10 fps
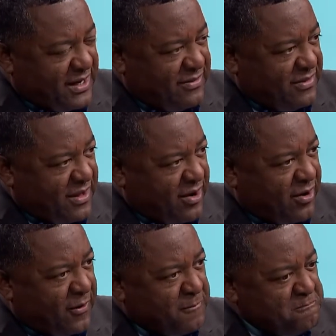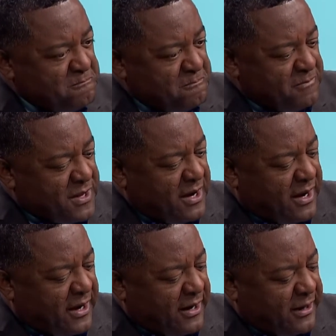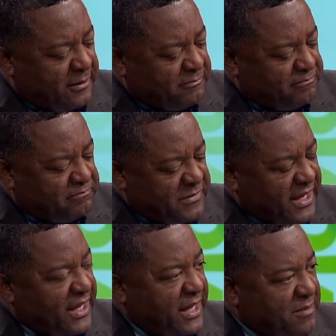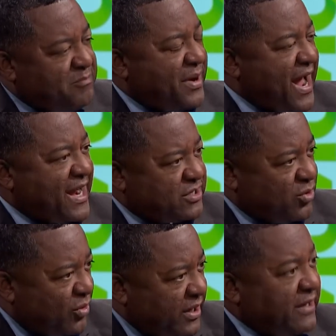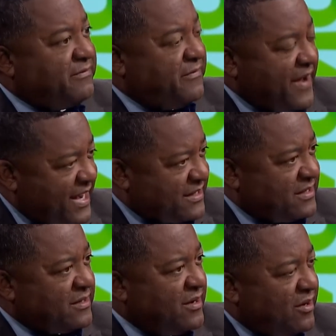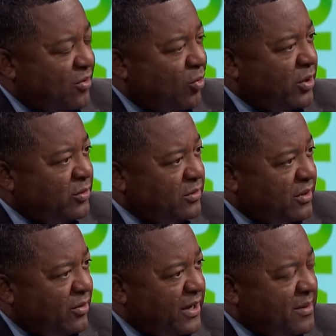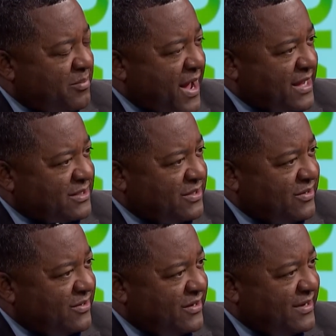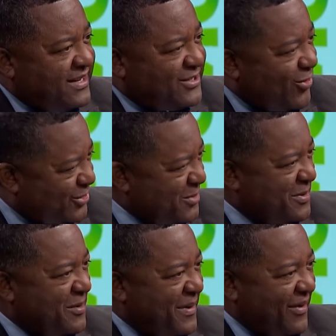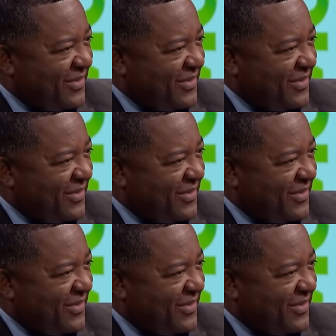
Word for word: in their um, impact or effect on, on a pastor? Talk to me about